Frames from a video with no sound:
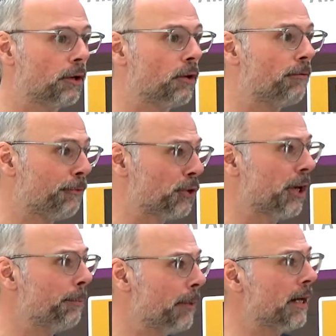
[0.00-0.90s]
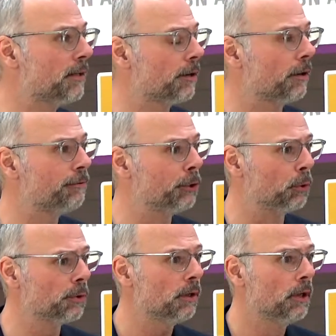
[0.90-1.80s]
fossil-based
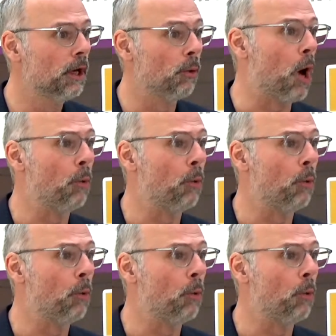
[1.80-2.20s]
fuels. Yep. Well,